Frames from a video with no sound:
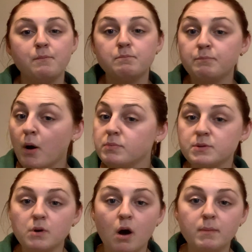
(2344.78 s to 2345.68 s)
pop
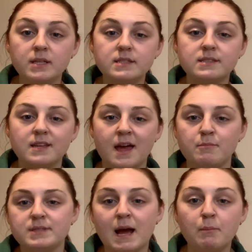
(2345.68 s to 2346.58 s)
some comments
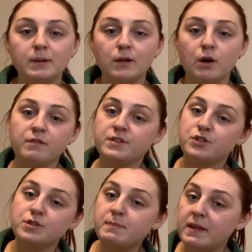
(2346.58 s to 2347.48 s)
down below. I've
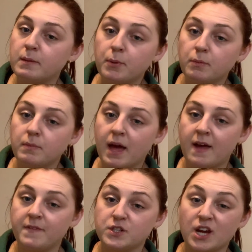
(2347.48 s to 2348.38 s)
just made
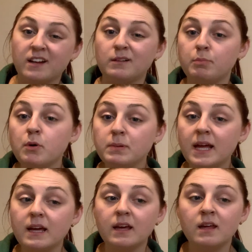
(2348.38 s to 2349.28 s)
the channel
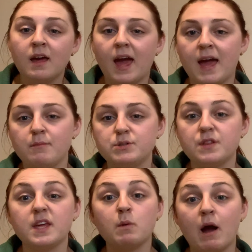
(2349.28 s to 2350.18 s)
public so
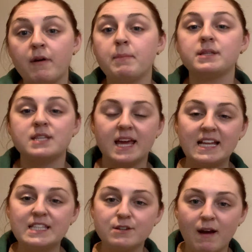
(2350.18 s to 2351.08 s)
that you are able to
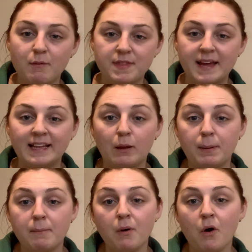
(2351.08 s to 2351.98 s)
interact with it a little
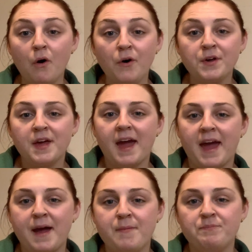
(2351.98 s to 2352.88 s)
bit more
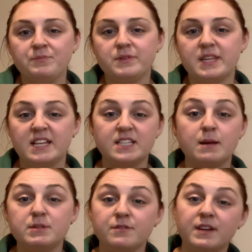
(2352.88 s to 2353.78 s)
in
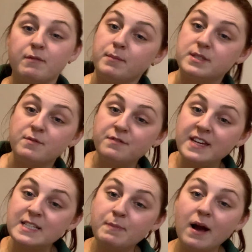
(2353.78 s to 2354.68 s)
terms of giving me some
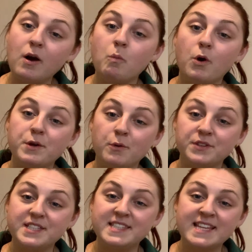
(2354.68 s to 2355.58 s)
feedback on what you
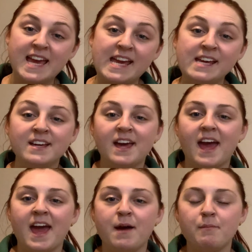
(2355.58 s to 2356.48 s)
want to see.
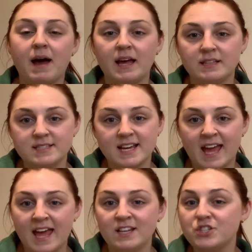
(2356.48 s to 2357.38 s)
And
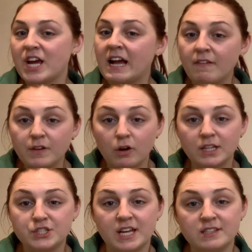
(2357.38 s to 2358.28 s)
again, check out the
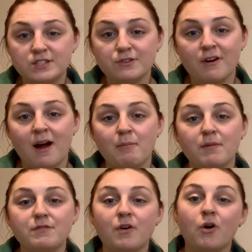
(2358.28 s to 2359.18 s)
college Instagram
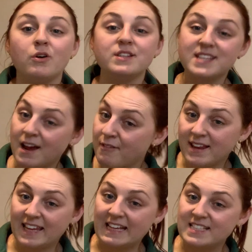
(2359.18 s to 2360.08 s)
for
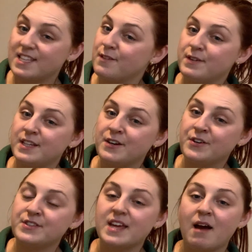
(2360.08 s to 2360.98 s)
direct links to the
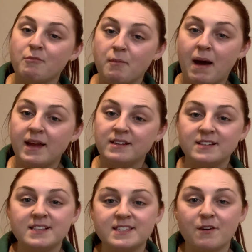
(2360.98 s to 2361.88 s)
videos and
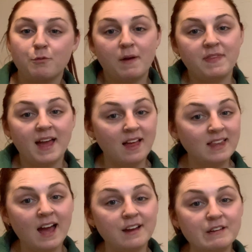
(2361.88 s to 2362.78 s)
reminders of when they are
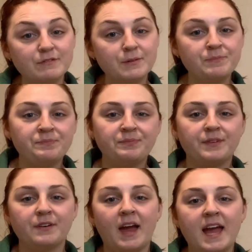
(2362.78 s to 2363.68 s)
live.
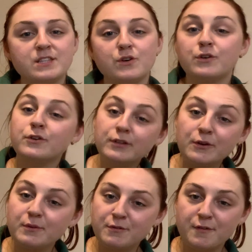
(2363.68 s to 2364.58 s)
Okay, so good
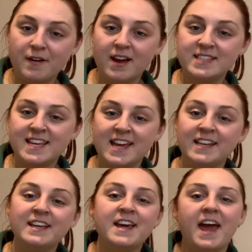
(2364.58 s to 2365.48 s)
luck with
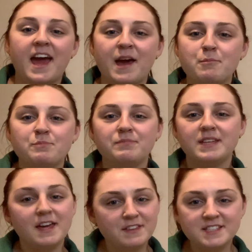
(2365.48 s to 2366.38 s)
revising.
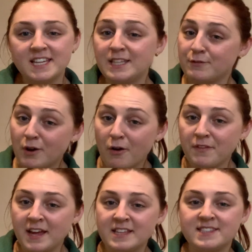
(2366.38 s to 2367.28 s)
Year 13, you've got
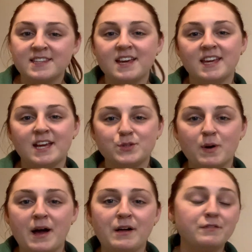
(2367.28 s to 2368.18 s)
this. Year
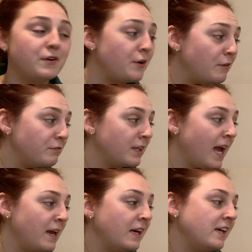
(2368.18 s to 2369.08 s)
12,
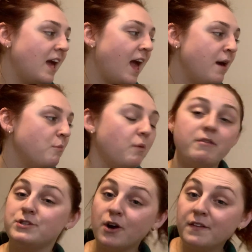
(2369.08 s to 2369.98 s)
hopefully we're
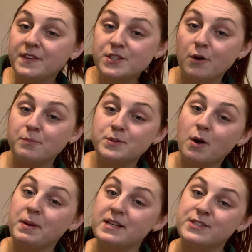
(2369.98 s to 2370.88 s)
enjoying the
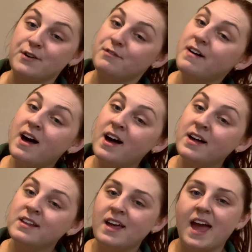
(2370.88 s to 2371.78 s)
topic so far,
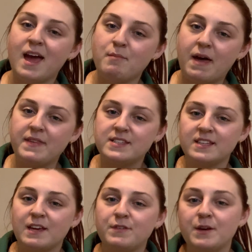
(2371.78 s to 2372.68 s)
and this will
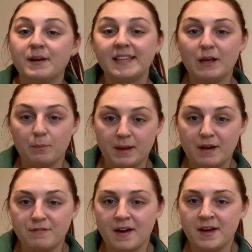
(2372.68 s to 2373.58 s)
give you a little bit
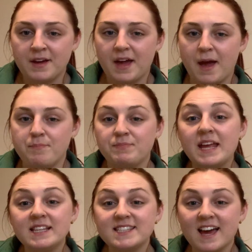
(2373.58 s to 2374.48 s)
of a
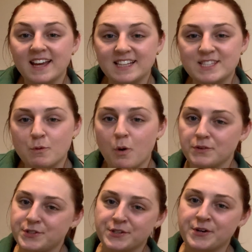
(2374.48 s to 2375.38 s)
insight into
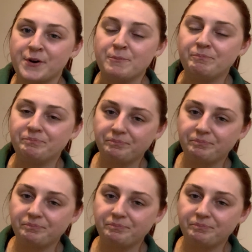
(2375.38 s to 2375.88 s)
what's to come